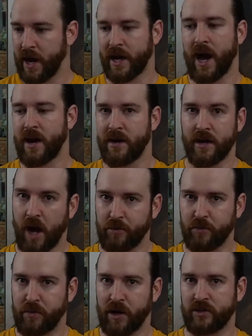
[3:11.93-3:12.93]
I got it a
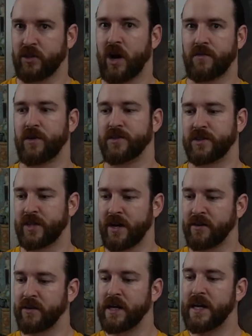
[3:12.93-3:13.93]
couple bucks off on
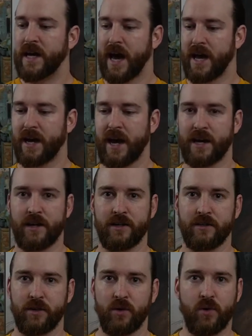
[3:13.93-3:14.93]
sale at a
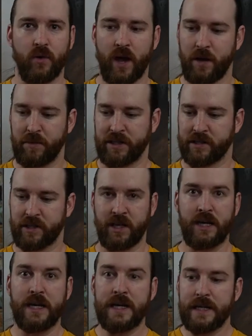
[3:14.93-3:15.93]
local
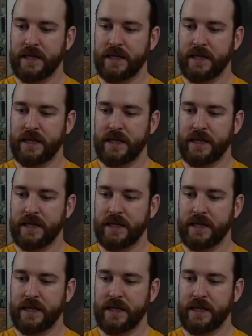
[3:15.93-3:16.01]
ABC.